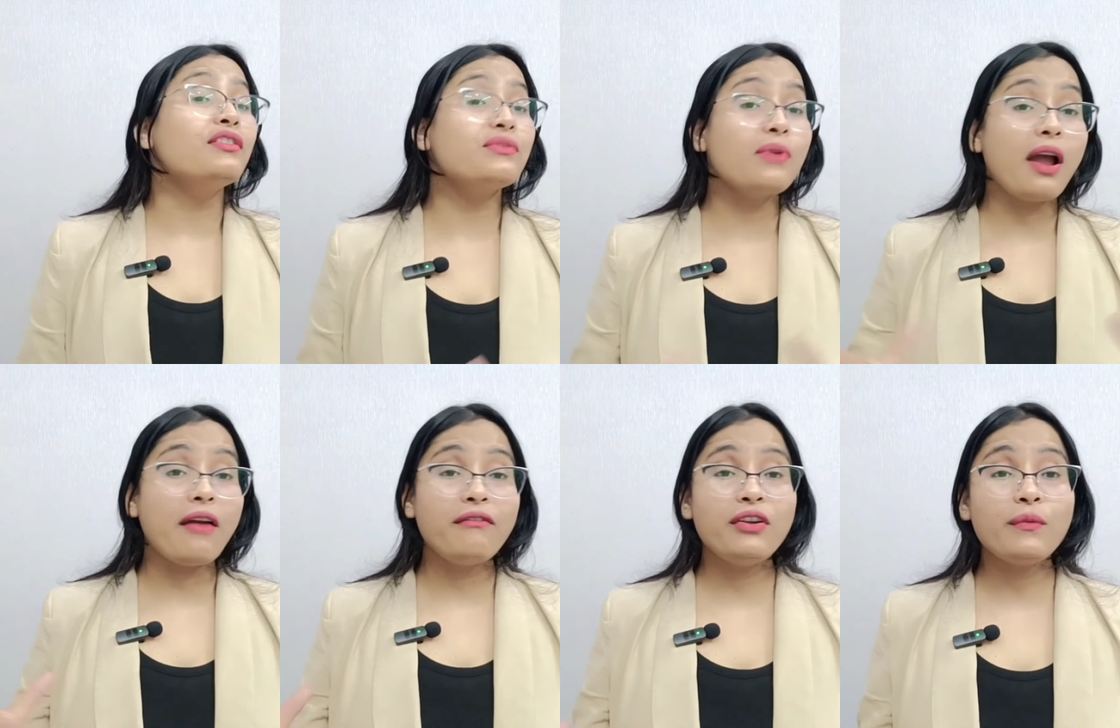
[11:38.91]

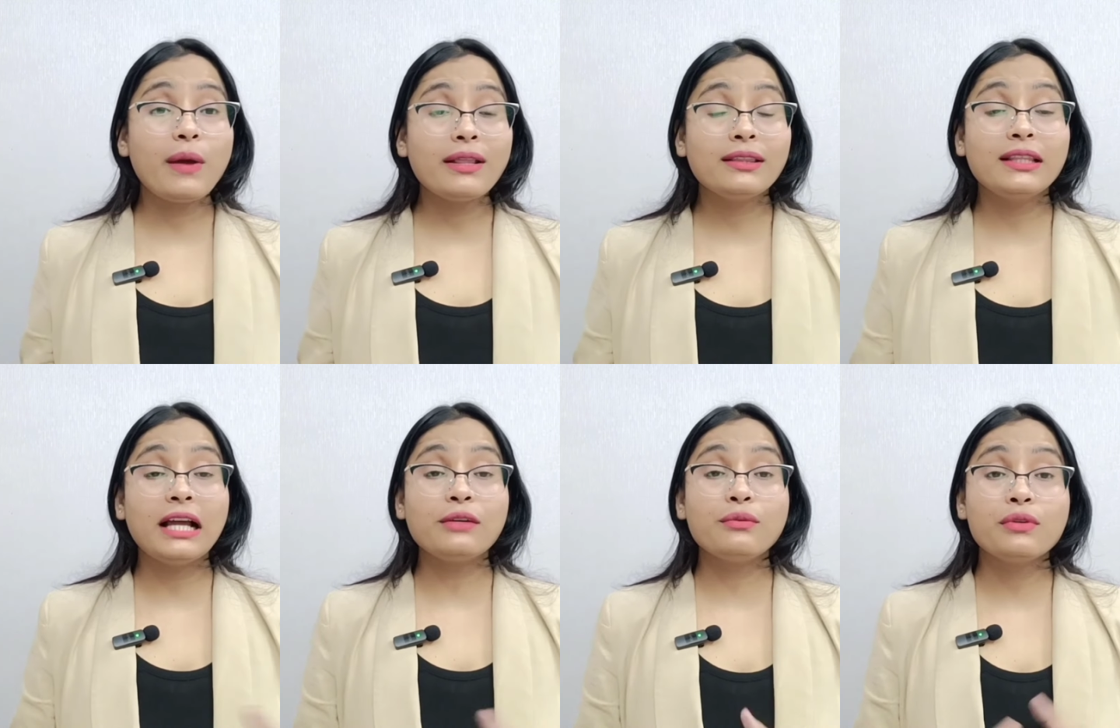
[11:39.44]
So
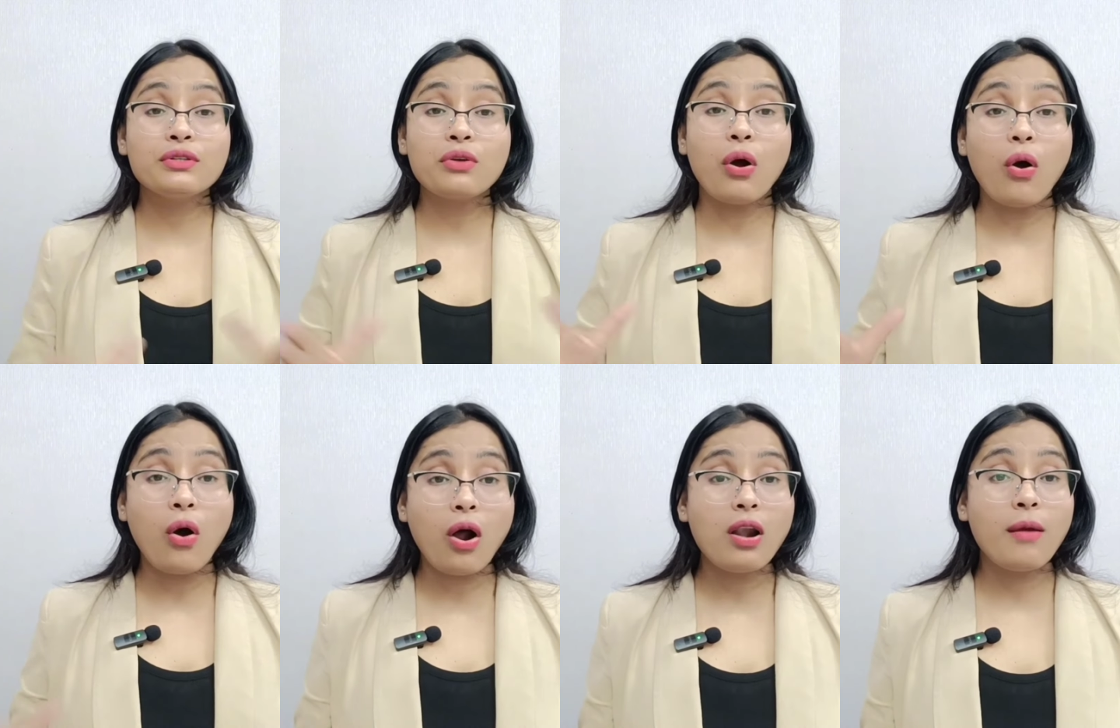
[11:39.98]
everyone, that was
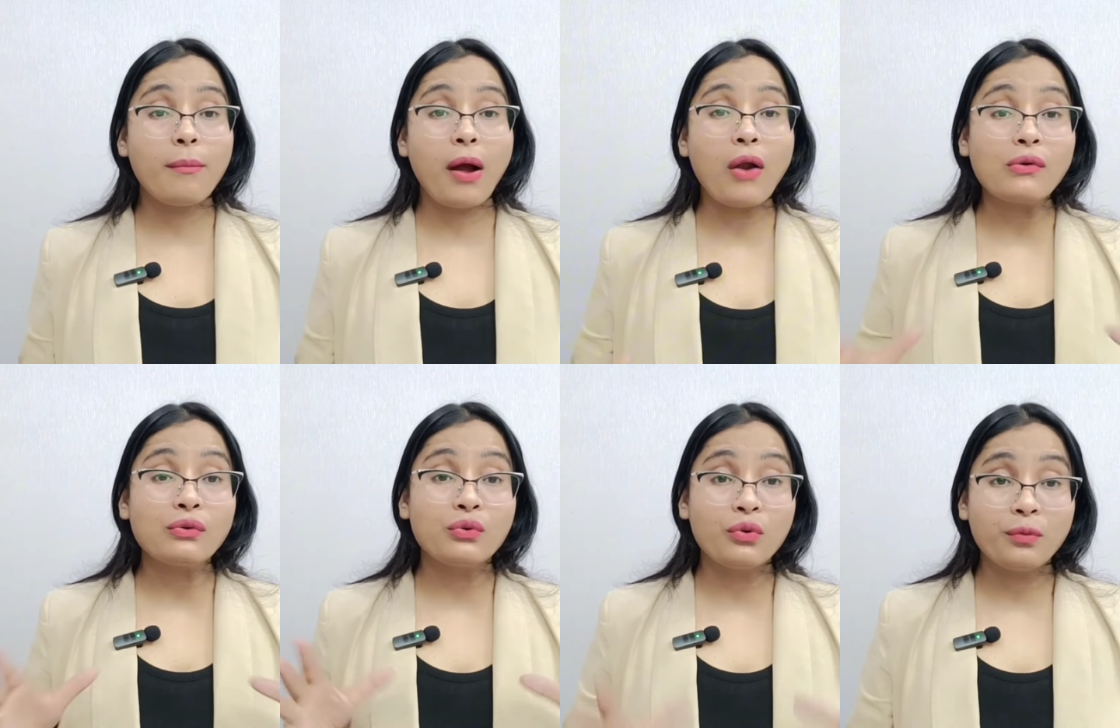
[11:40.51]
all
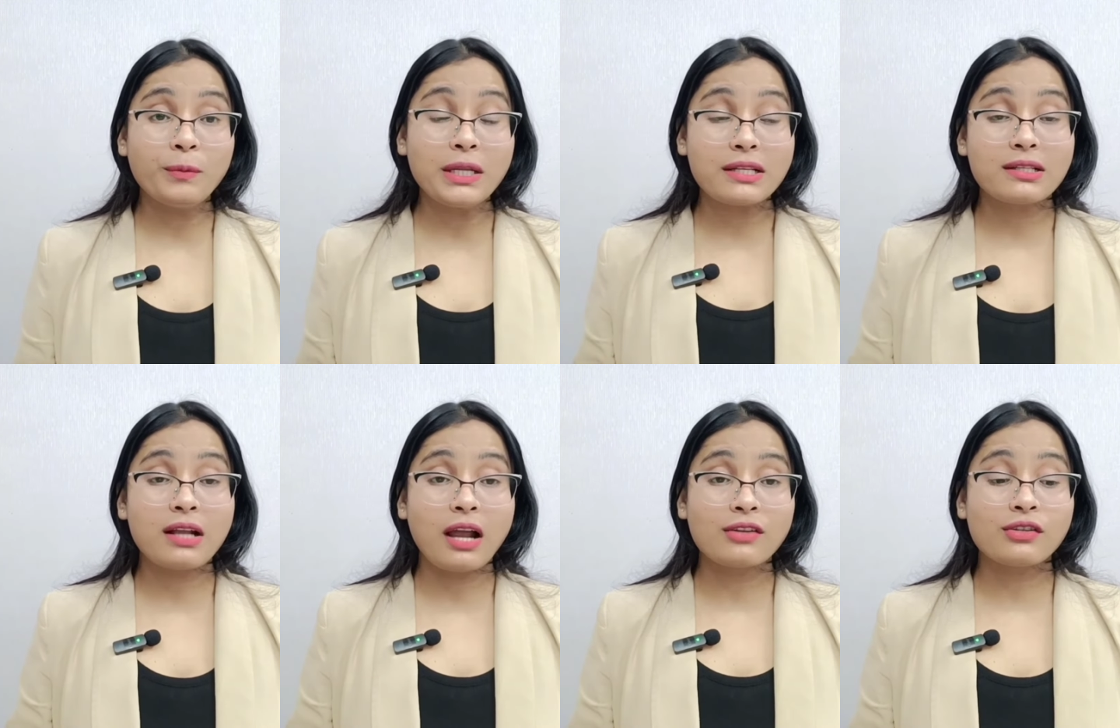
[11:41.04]
about group
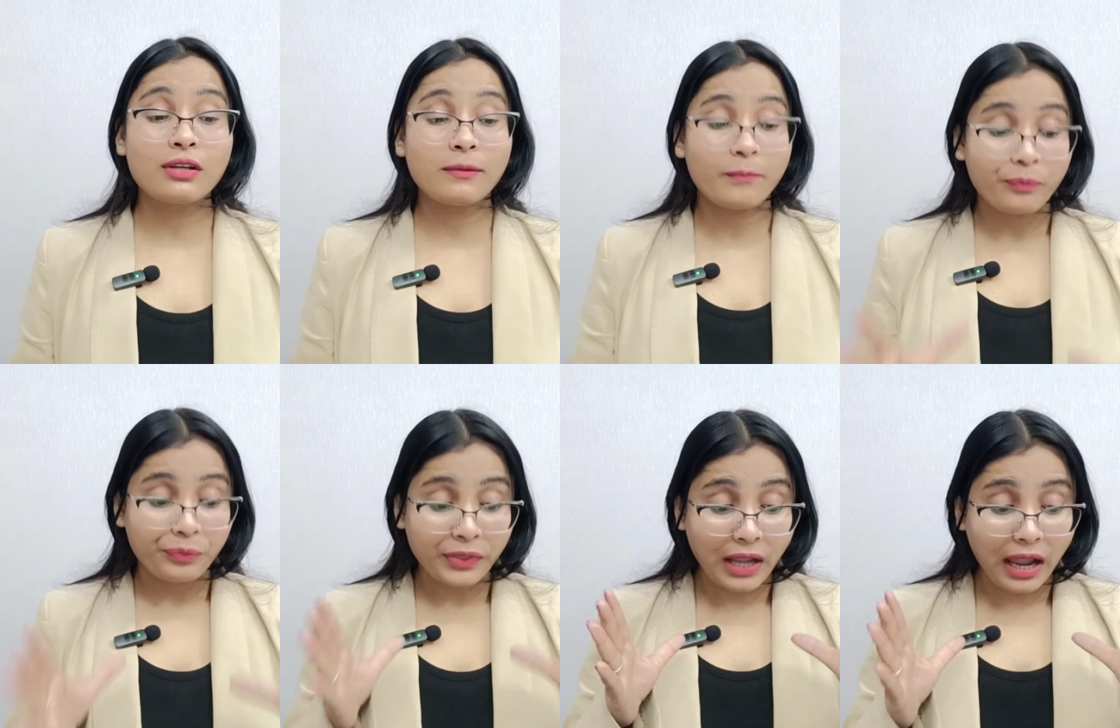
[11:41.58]
discussion.